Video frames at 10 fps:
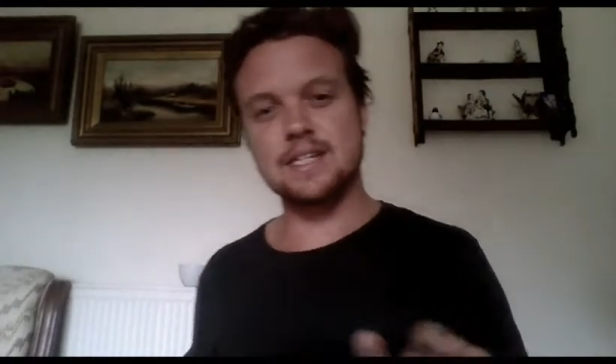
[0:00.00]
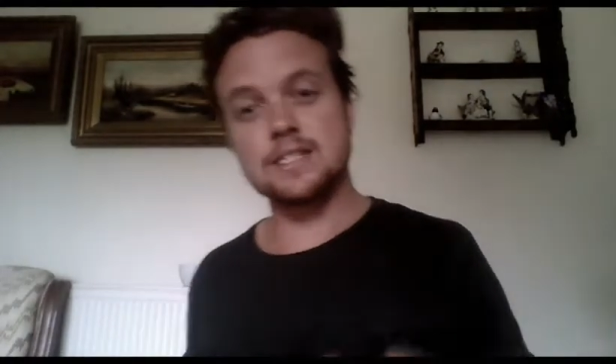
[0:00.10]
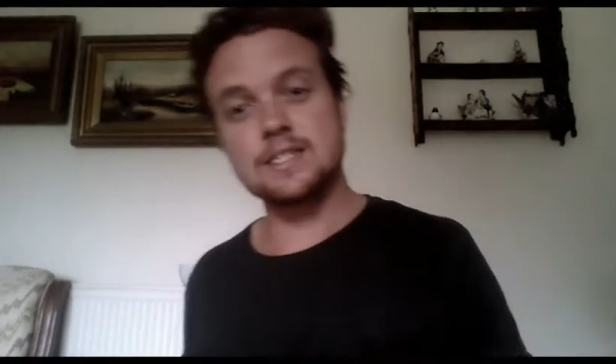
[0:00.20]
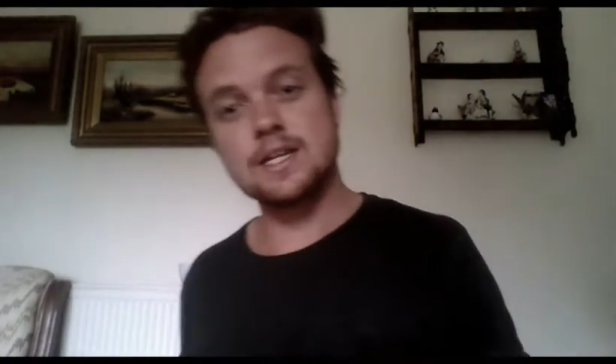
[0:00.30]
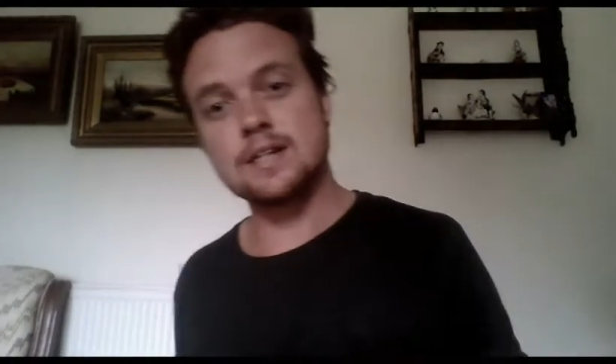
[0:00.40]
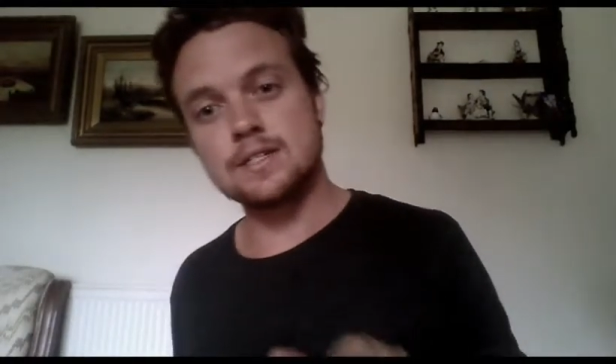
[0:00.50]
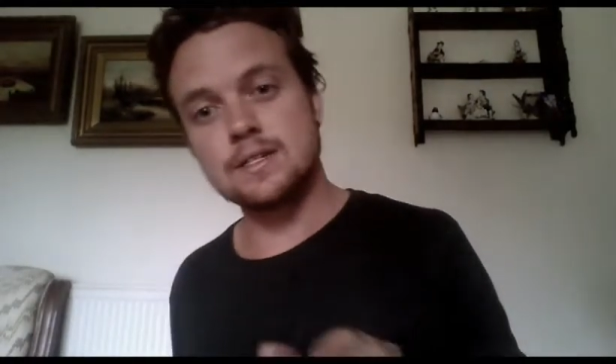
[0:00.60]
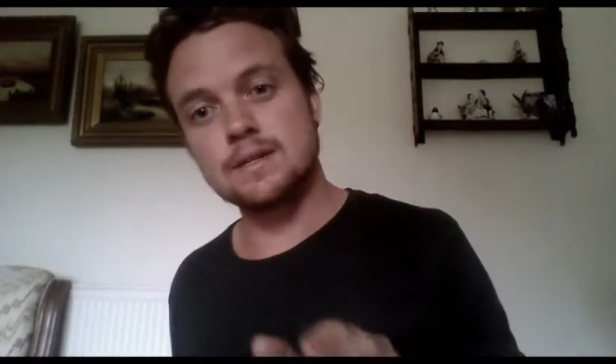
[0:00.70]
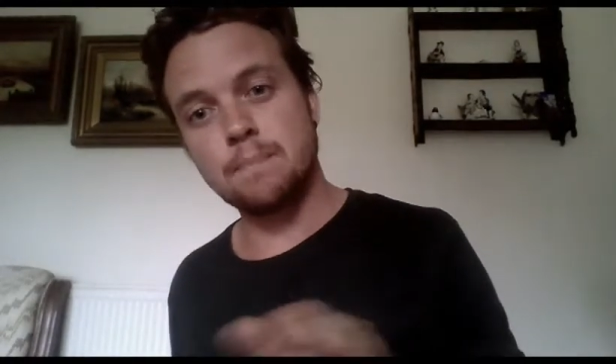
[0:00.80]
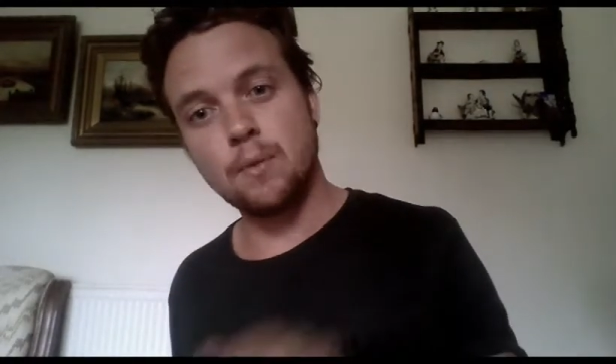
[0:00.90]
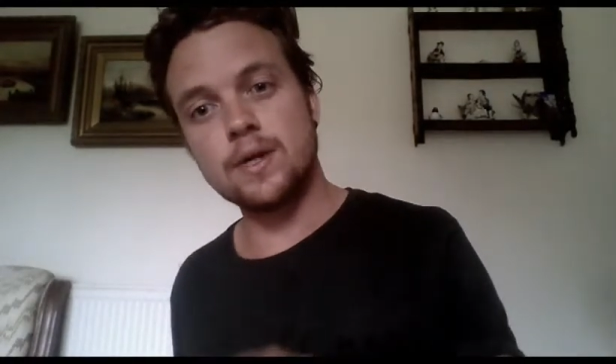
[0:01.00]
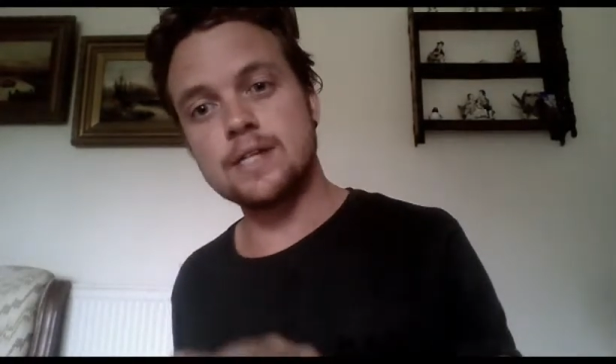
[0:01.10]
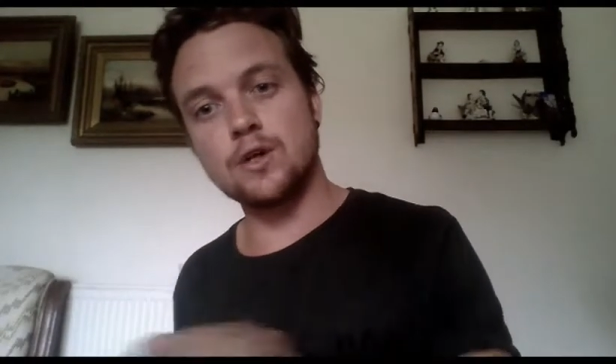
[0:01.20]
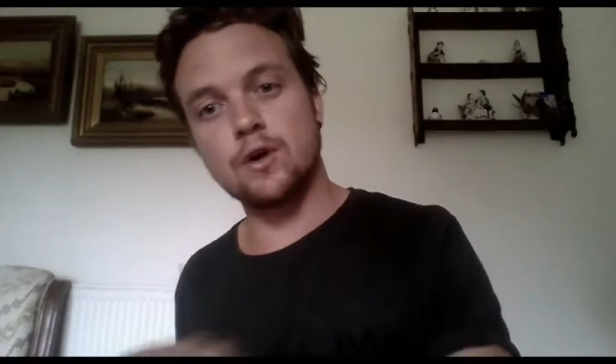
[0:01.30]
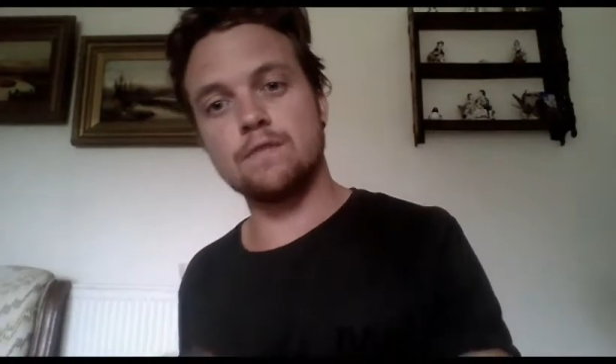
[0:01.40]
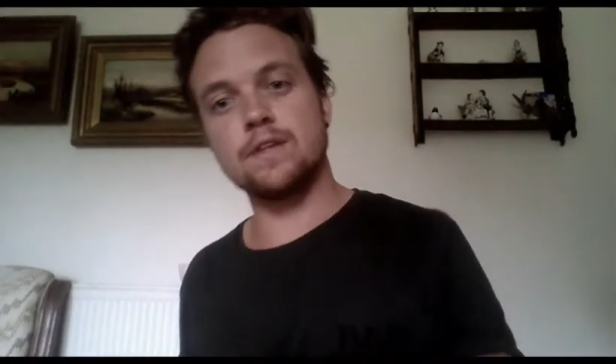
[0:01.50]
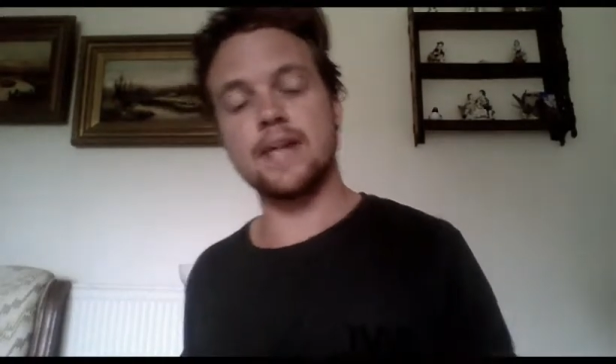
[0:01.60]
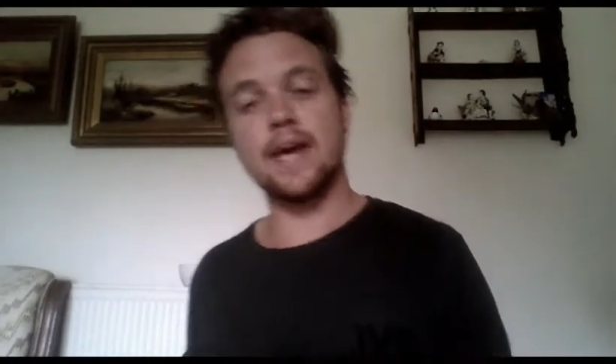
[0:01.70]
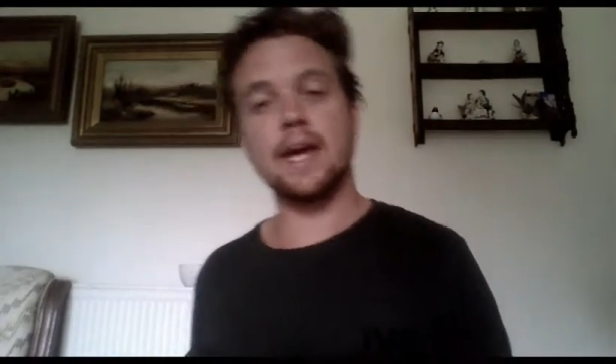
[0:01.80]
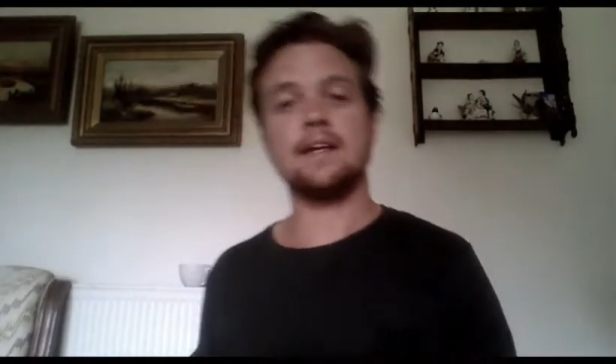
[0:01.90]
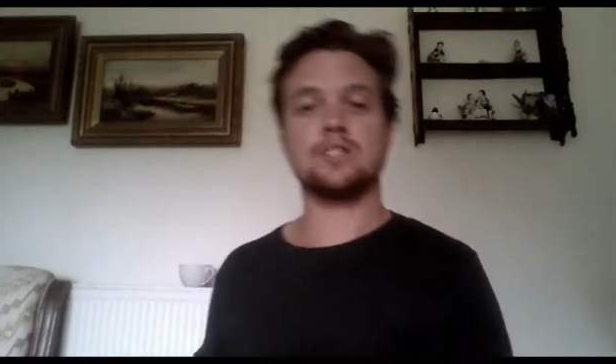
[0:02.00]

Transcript: a certain point of the day.